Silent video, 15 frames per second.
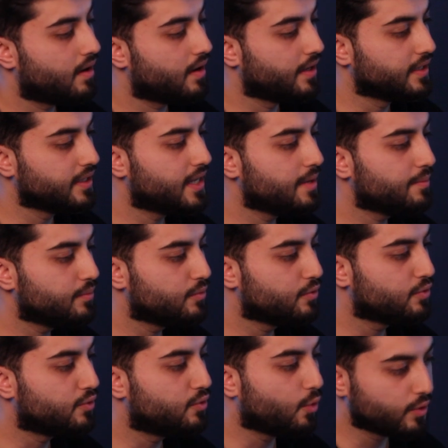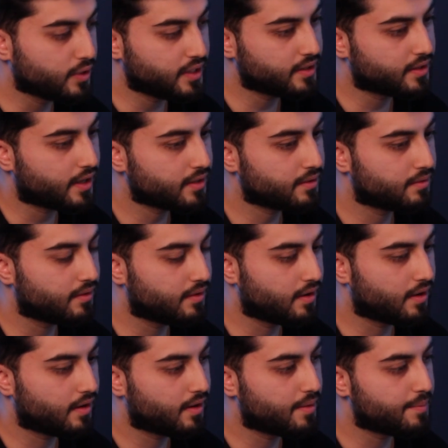In game, you don't need that,
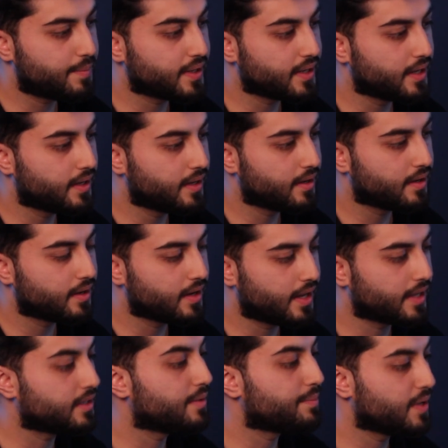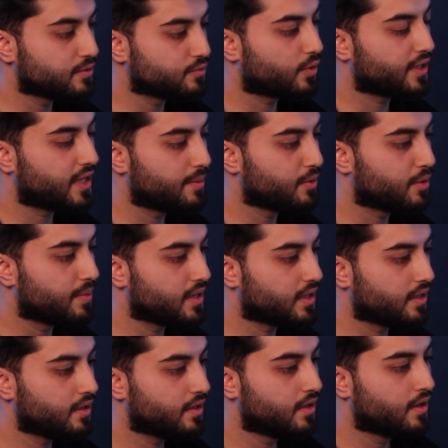but depends what game you're
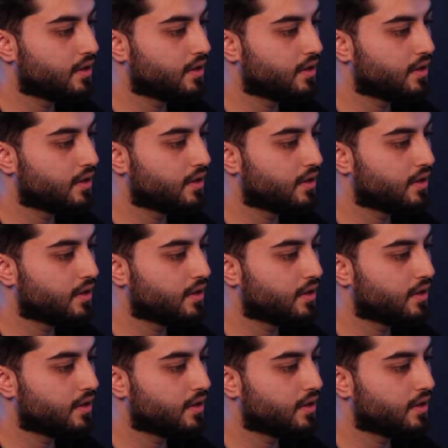making.